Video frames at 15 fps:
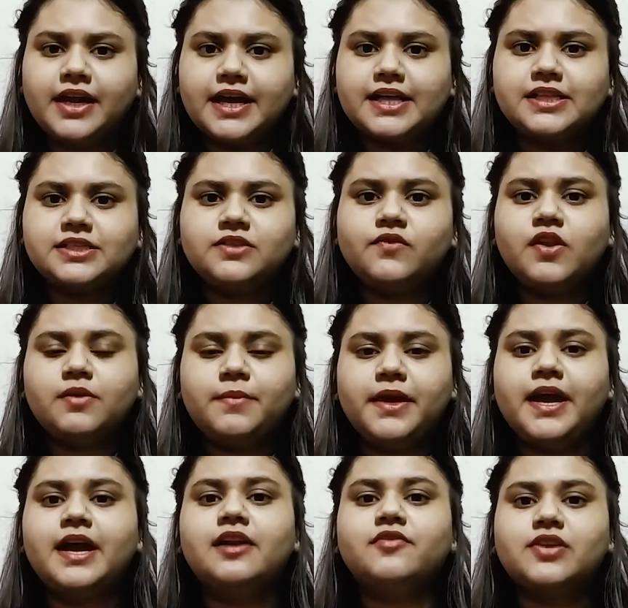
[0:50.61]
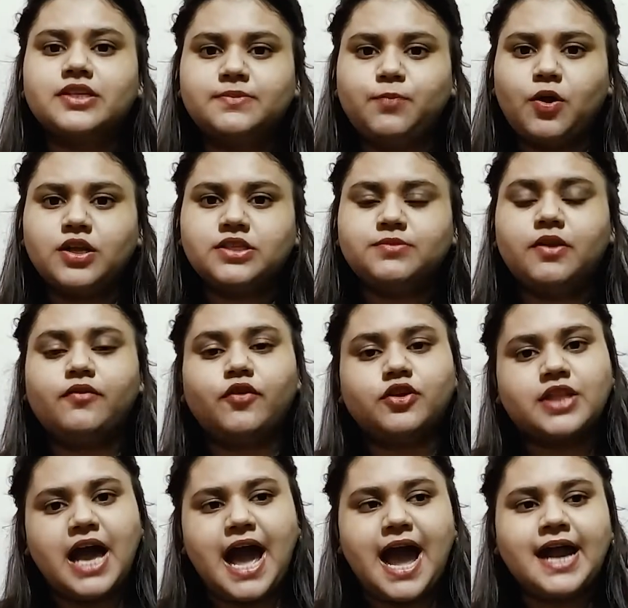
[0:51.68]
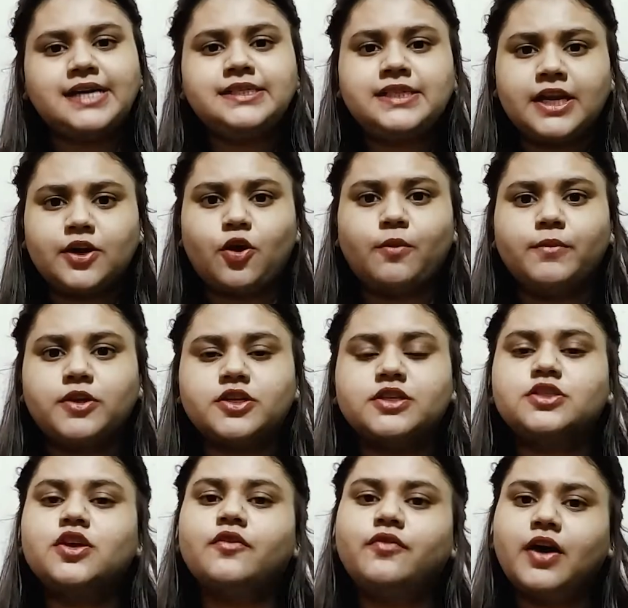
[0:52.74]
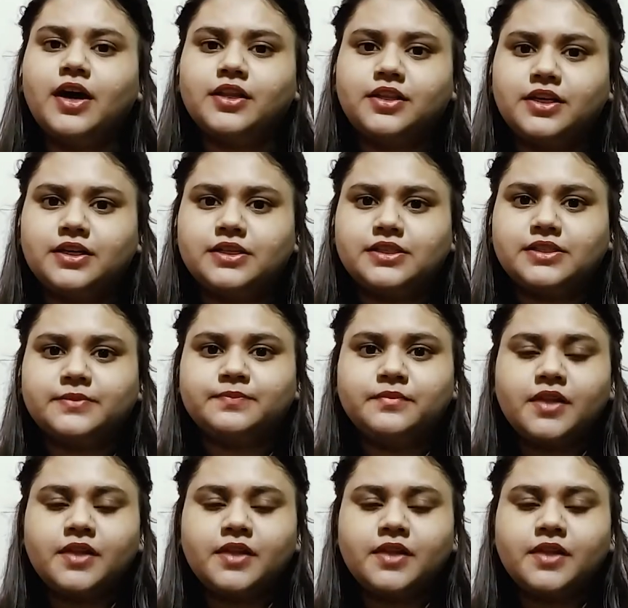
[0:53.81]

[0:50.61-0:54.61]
else will be held responsible for the acts and omissions of others.